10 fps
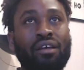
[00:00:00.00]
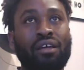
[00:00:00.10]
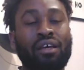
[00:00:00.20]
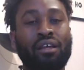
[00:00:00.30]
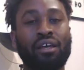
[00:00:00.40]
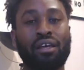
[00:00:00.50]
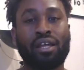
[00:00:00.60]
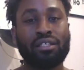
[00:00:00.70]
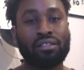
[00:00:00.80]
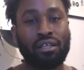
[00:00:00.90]
And I can
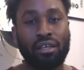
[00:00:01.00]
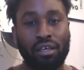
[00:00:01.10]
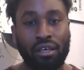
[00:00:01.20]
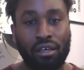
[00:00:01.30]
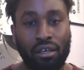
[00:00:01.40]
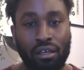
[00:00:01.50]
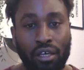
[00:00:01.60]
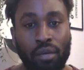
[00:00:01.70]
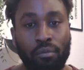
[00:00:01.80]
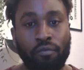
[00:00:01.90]
actually hear
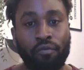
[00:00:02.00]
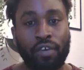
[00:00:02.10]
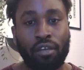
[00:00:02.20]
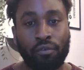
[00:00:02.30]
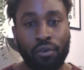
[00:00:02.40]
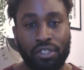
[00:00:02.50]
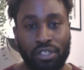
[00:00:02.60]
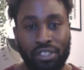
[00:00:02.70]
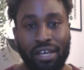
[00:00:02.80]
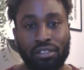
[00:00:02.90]
faint
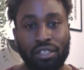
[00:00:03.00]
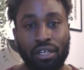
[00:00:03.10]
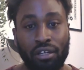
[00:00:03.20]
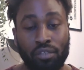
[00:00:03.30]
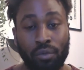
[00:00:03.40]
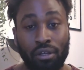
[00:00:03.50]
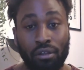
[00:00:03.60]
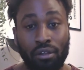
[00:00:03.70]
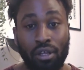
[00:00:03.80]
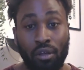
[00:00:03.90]
voices outside as well,